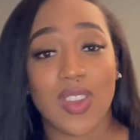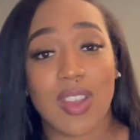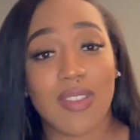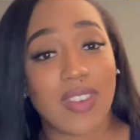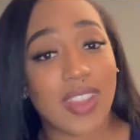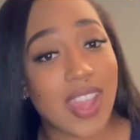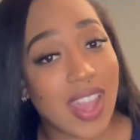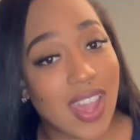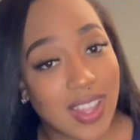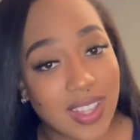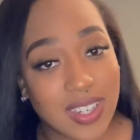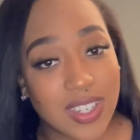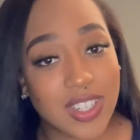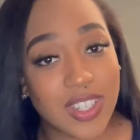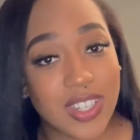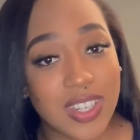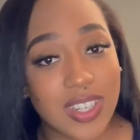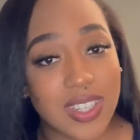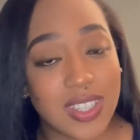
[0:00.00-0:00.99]
any
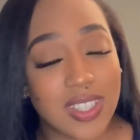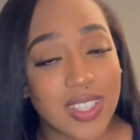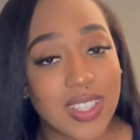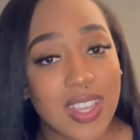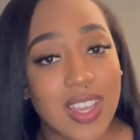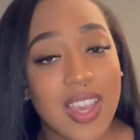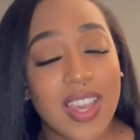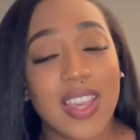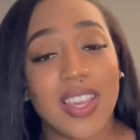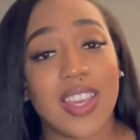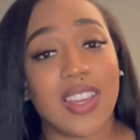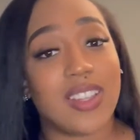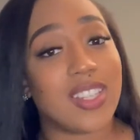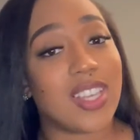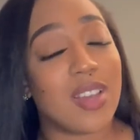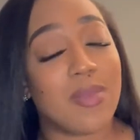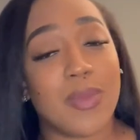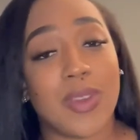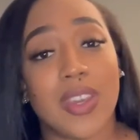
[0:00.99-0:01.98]
allergies? Can you
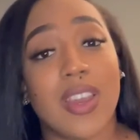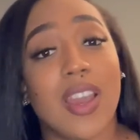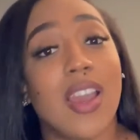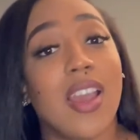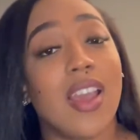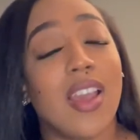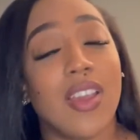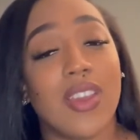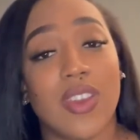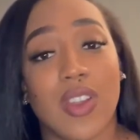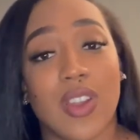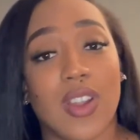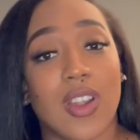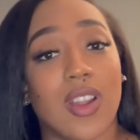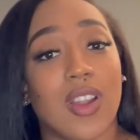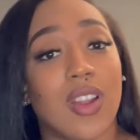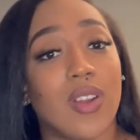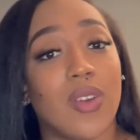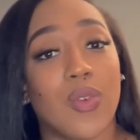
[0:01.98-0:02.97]
tell me
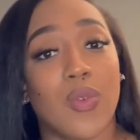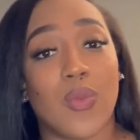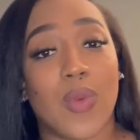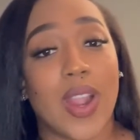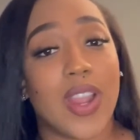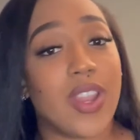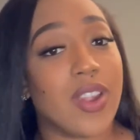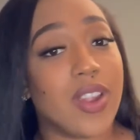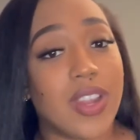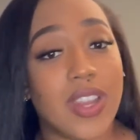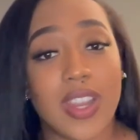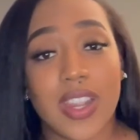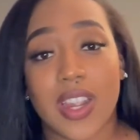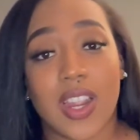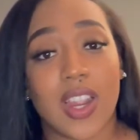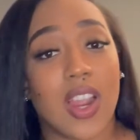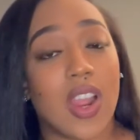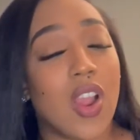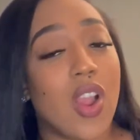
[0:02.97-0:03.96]
why you're
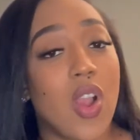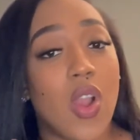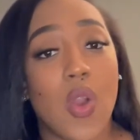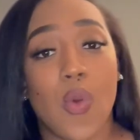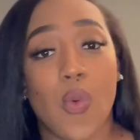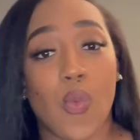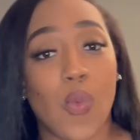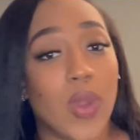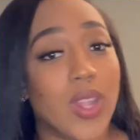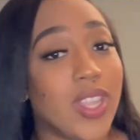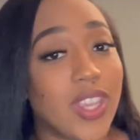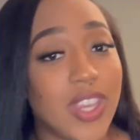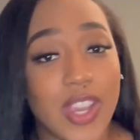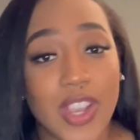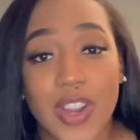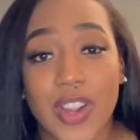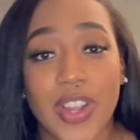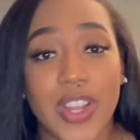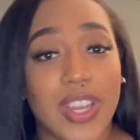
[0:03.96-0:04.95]
here? What the
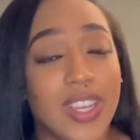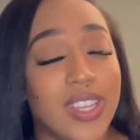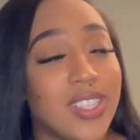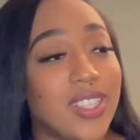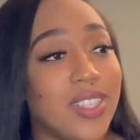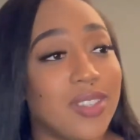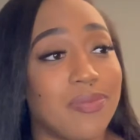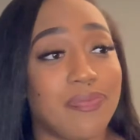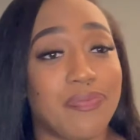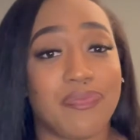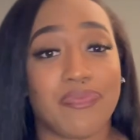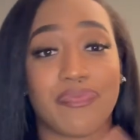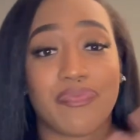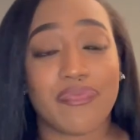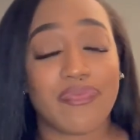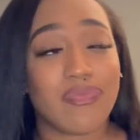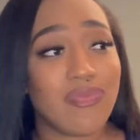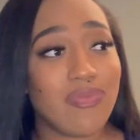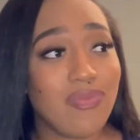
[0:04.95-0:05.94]
year is?
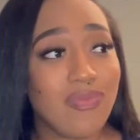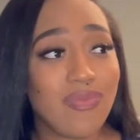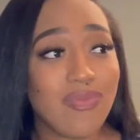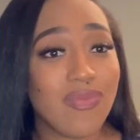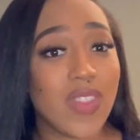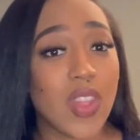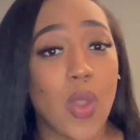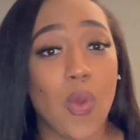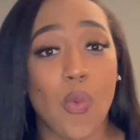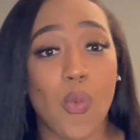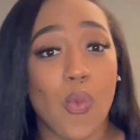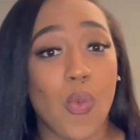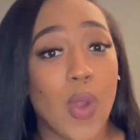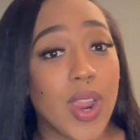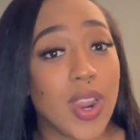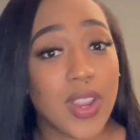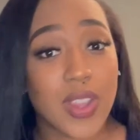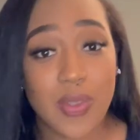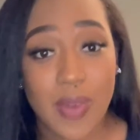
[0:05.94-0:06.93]
Where are
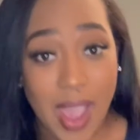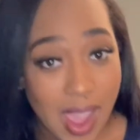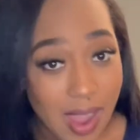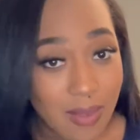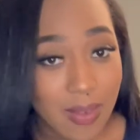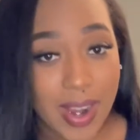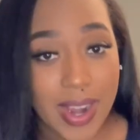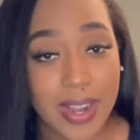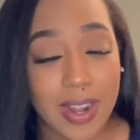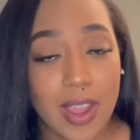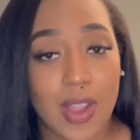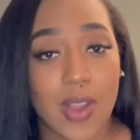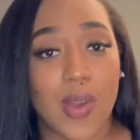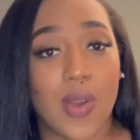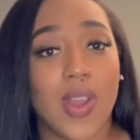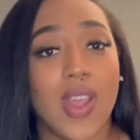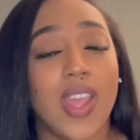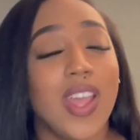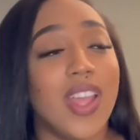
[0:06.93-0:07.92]
you at right now?
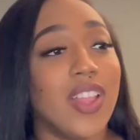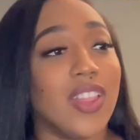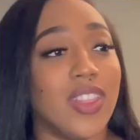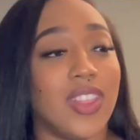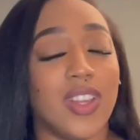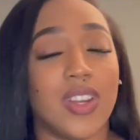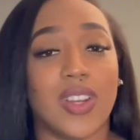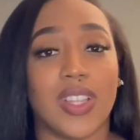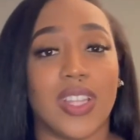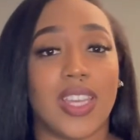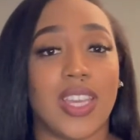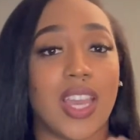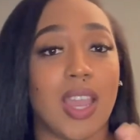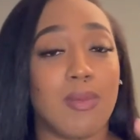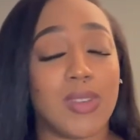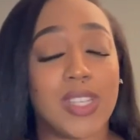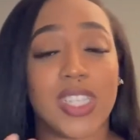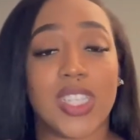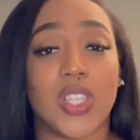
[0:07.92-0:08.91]
Literally, I'm
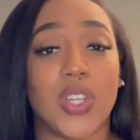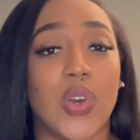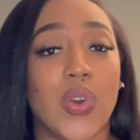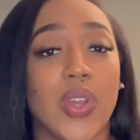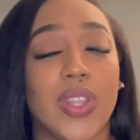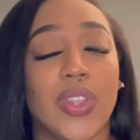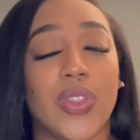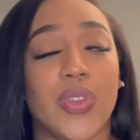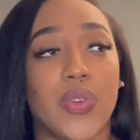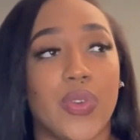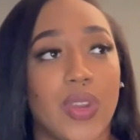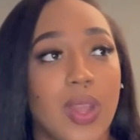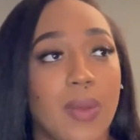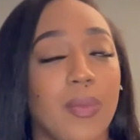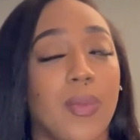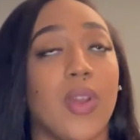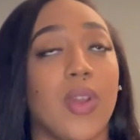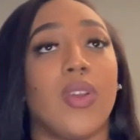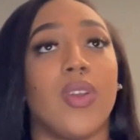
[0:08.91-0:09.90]
just going through and I'm
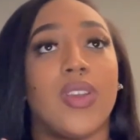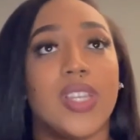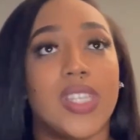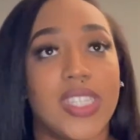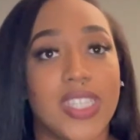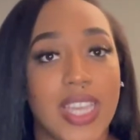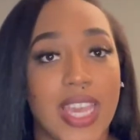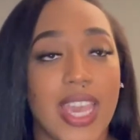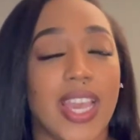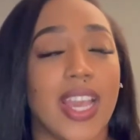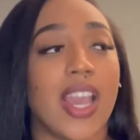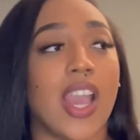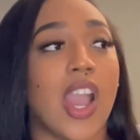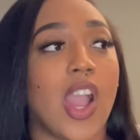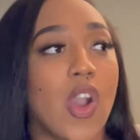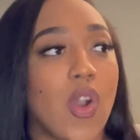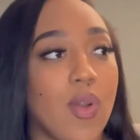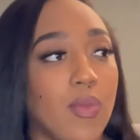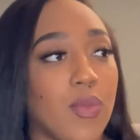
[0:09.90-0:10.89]
saying how
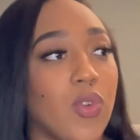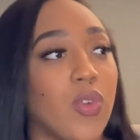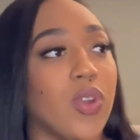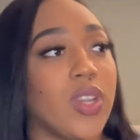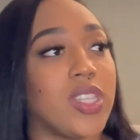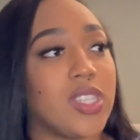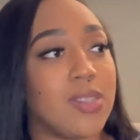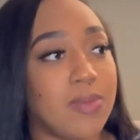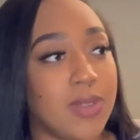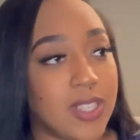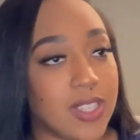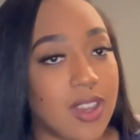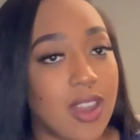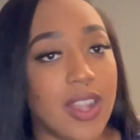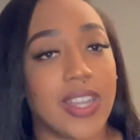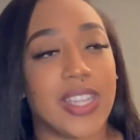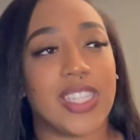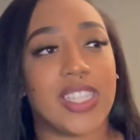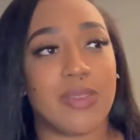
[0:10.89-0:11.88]
I'm going to be
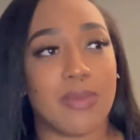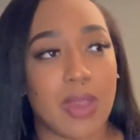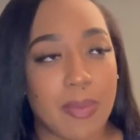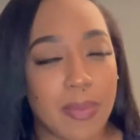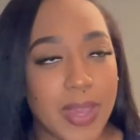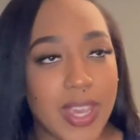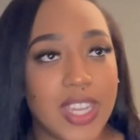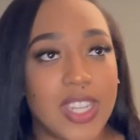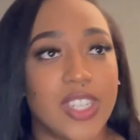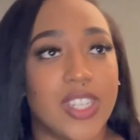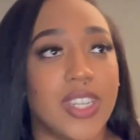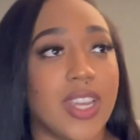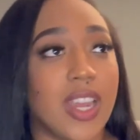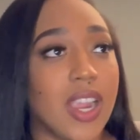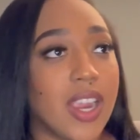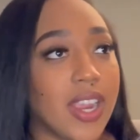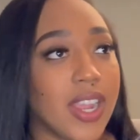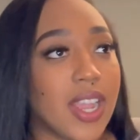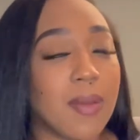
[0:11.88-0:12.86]
talking to my patient. All
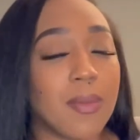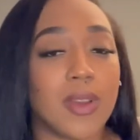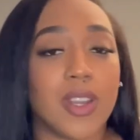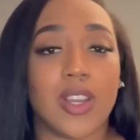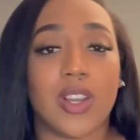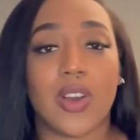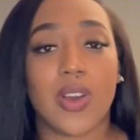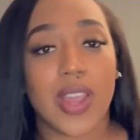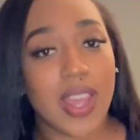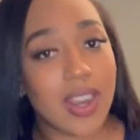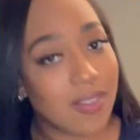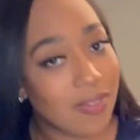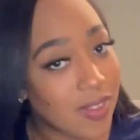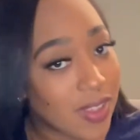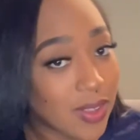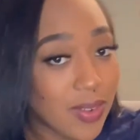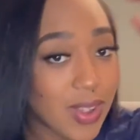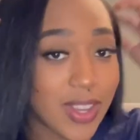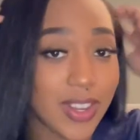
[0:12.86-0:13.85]
right, I'm going to go ahead and
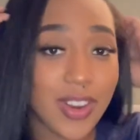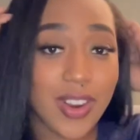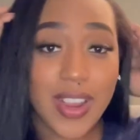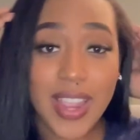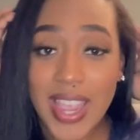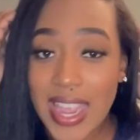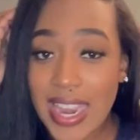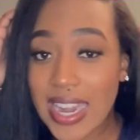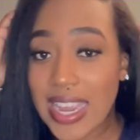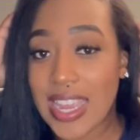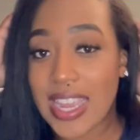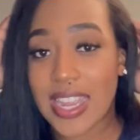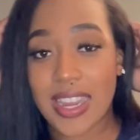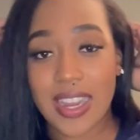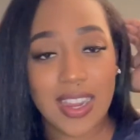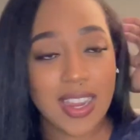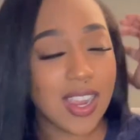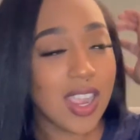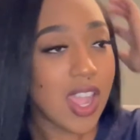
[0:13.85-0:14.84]
fill on your head
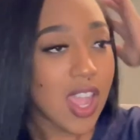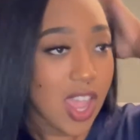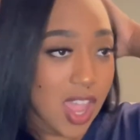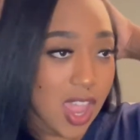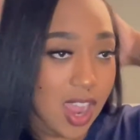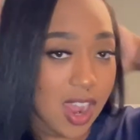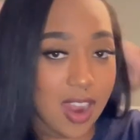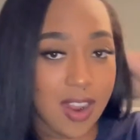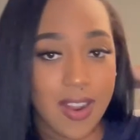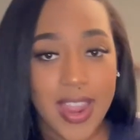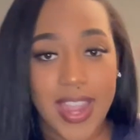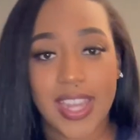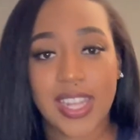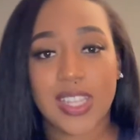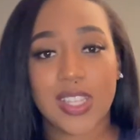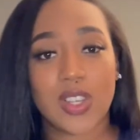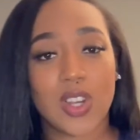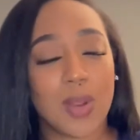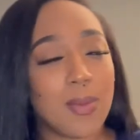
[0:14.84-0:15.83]
here. All right, it's
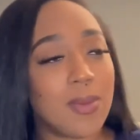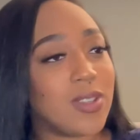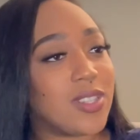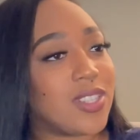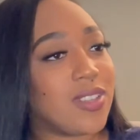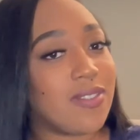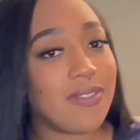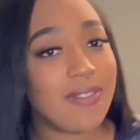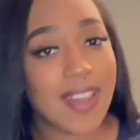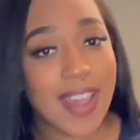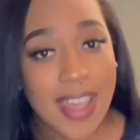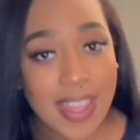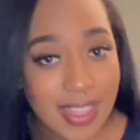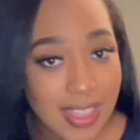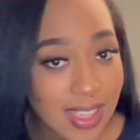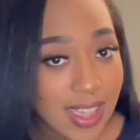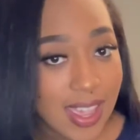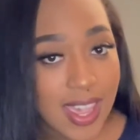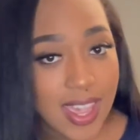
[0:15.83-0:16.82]

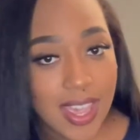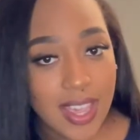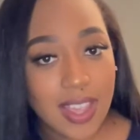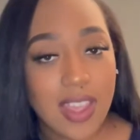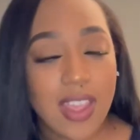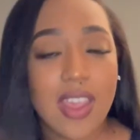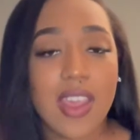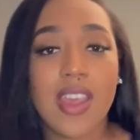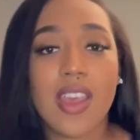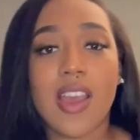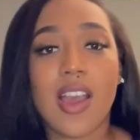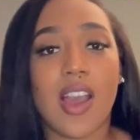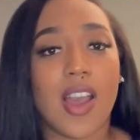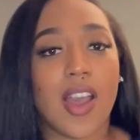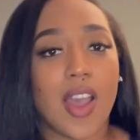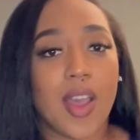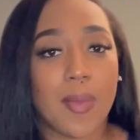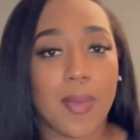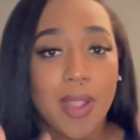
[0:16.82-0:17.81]
normocephalic.
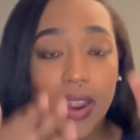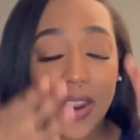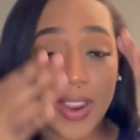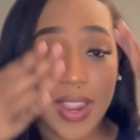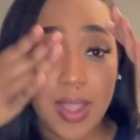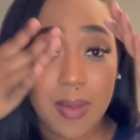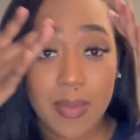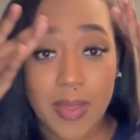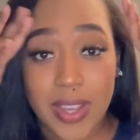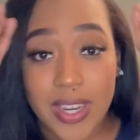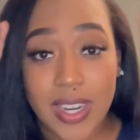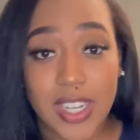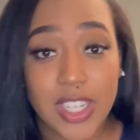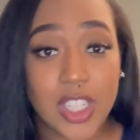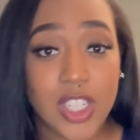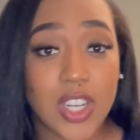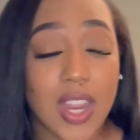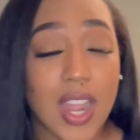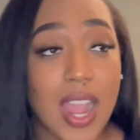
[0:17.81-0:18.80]
All right, I'm looking at
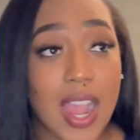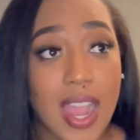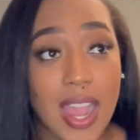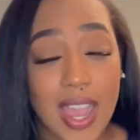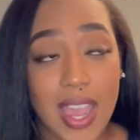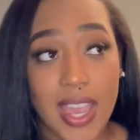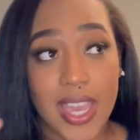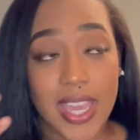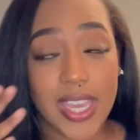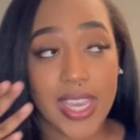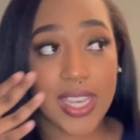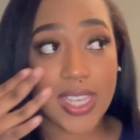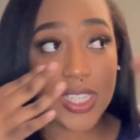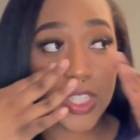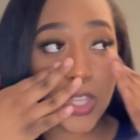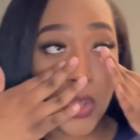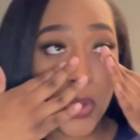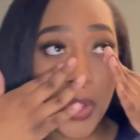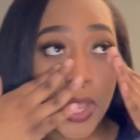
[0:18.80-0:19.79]
your eyes.
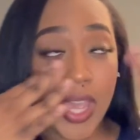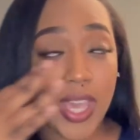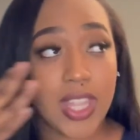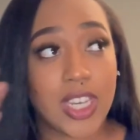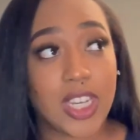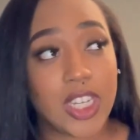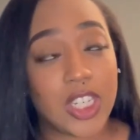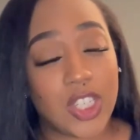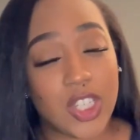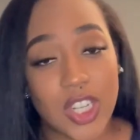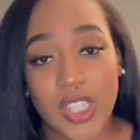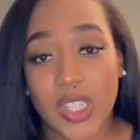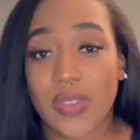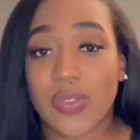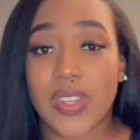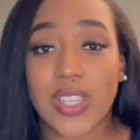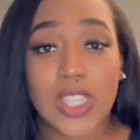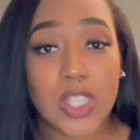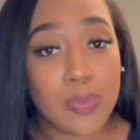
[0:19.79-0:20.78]
Okay, the conjunctiva
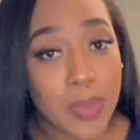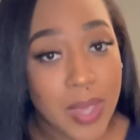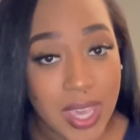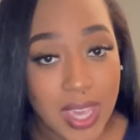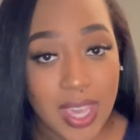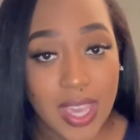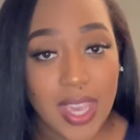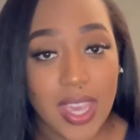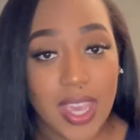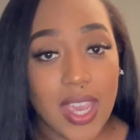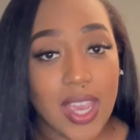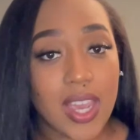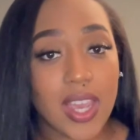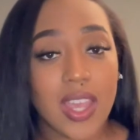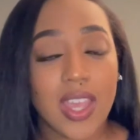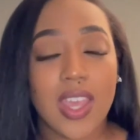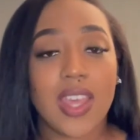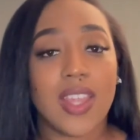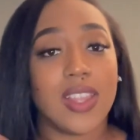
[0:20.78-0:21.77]
is pink.
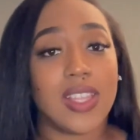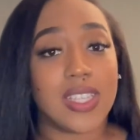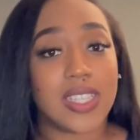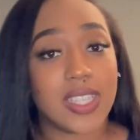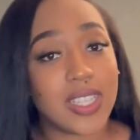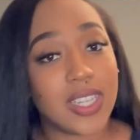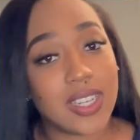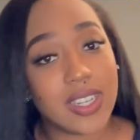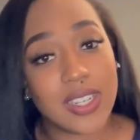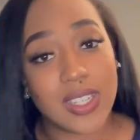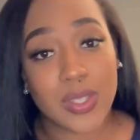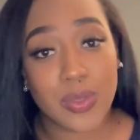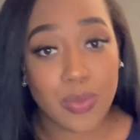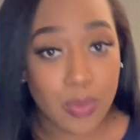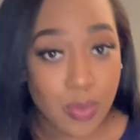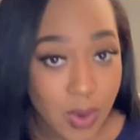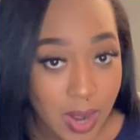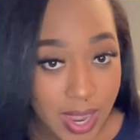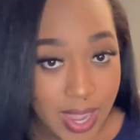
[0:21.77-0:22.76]
The sclera is
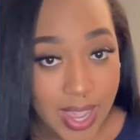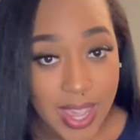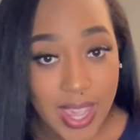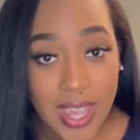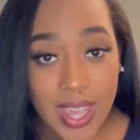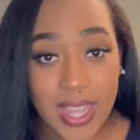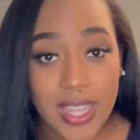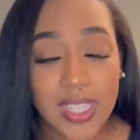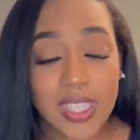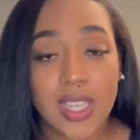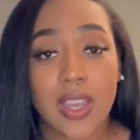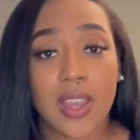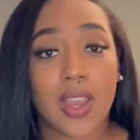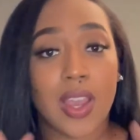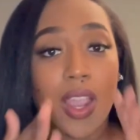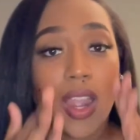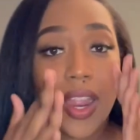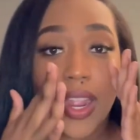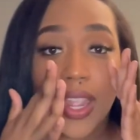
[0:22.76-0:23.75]
white.
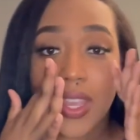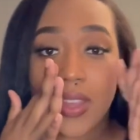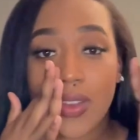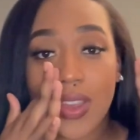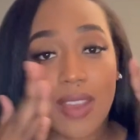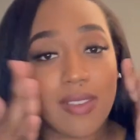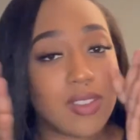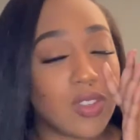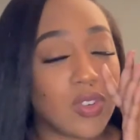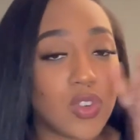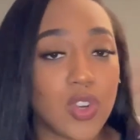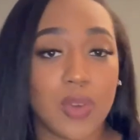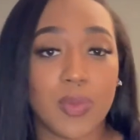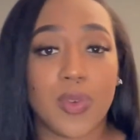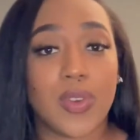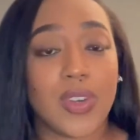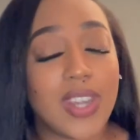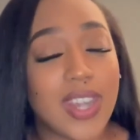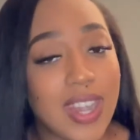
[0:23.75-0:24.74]
All right, you have some
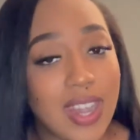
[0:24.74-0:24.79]
normal